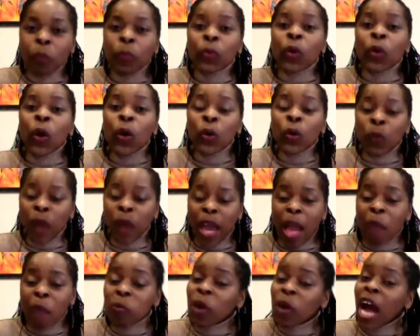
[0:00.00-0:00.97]
a
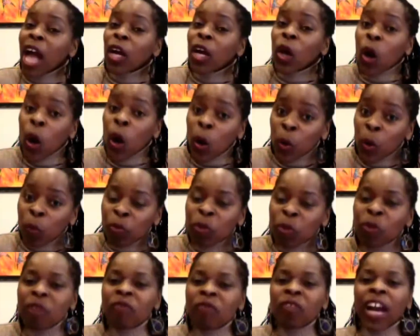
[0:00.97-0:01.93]
program where I
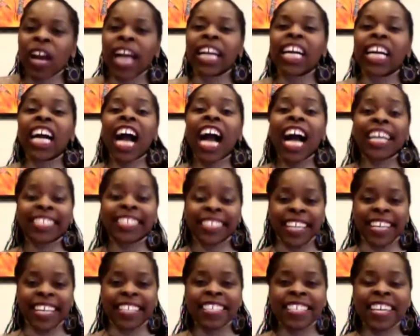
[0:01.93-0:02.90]
hope you will find
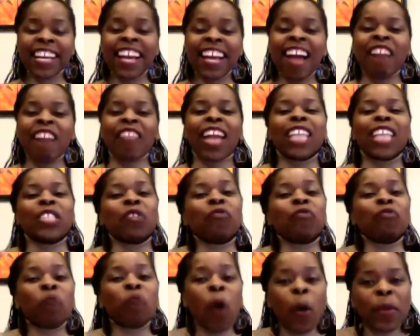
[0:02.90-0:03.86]
content that
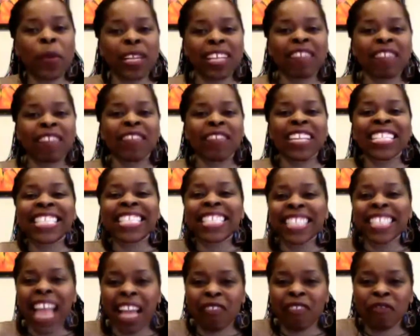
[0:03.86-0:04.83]
is informative,
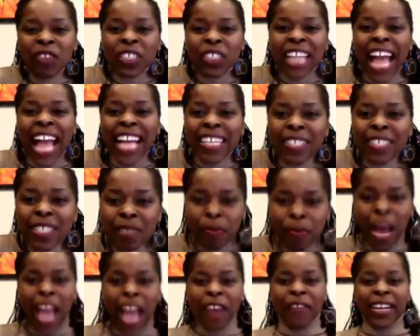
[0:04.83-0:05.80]
insightful, and
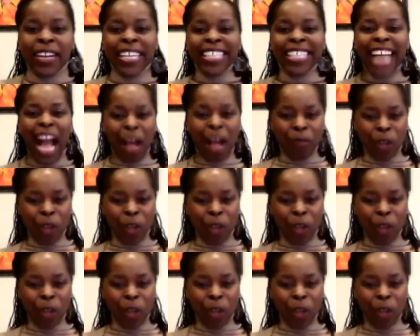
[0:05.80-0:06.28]
inspiring.